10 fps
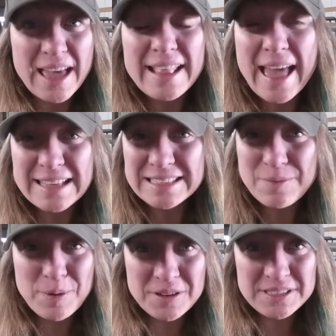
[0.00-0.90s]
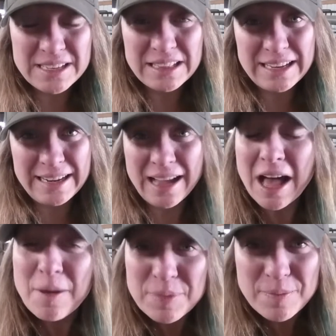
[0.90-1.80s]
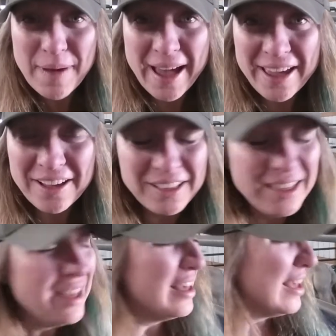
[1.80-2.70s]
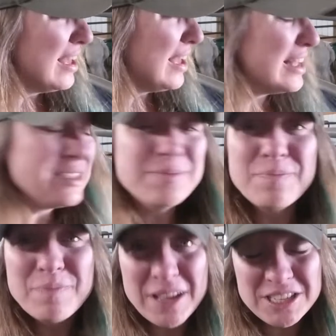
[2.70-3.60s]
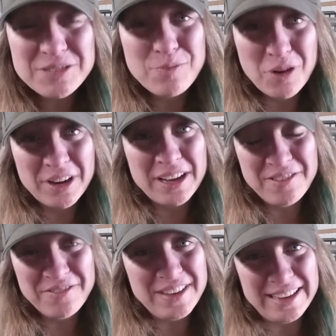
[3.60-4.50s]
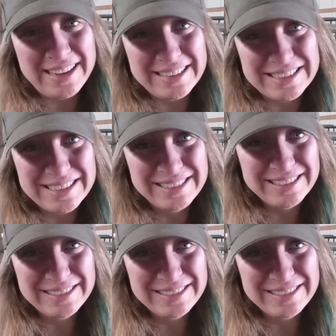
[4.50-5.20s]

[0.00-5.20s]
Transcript: And as the person cleaning up the pile, it's much more convenient.